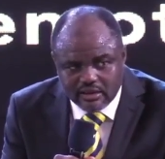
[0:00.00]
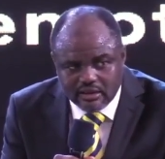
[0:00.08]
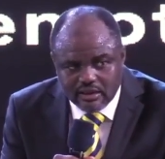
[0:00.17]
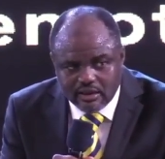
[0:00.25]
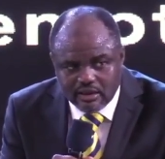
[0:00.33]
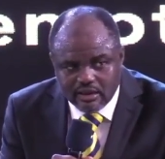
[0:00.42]

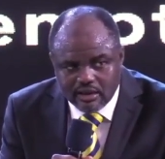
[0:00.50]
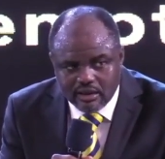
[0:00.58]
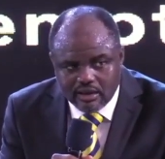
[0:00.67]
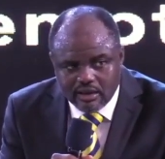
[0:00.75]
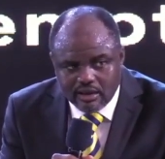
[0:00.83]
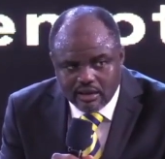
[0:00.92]

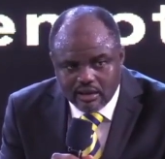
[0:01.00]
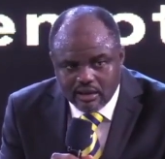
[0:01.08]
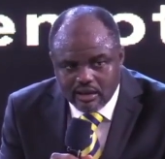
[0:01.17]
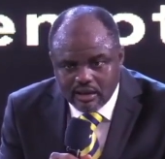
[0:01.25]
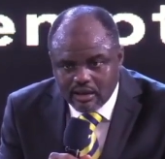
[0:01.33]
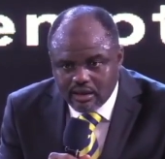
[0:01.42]

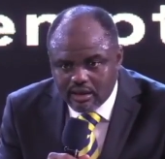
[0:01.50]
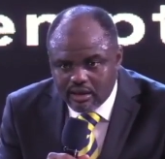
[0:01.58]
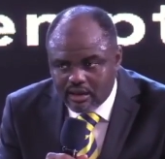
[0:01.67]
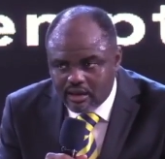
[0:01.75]
(silence)